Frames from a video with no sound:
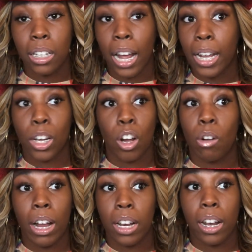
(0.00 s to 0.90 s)
Like, no,
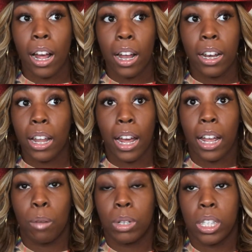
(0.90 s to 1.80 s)
I did not. Like,
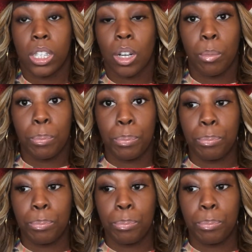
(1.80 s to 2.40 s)
it was just so